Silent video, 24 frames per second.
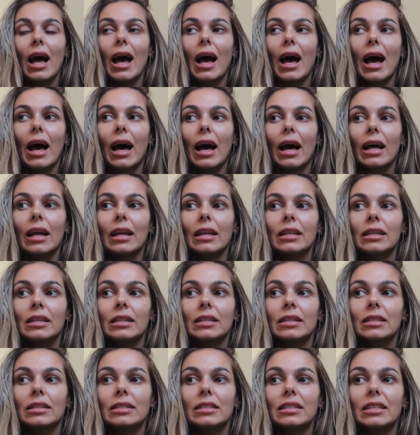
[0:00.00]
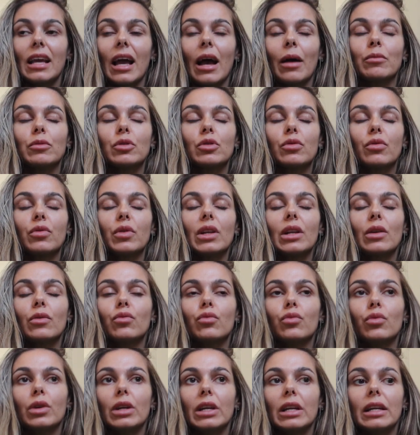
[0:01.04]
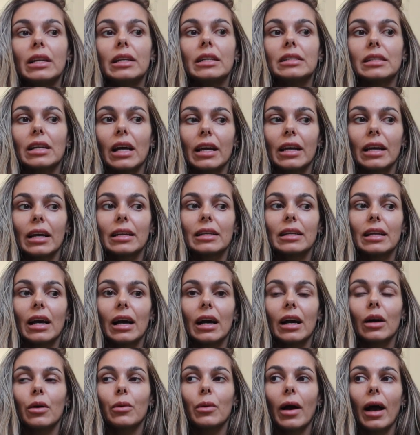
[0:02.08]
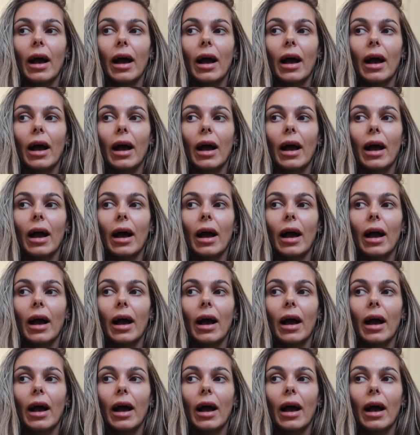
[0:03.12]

And yeah, I'm just feeling really tired now.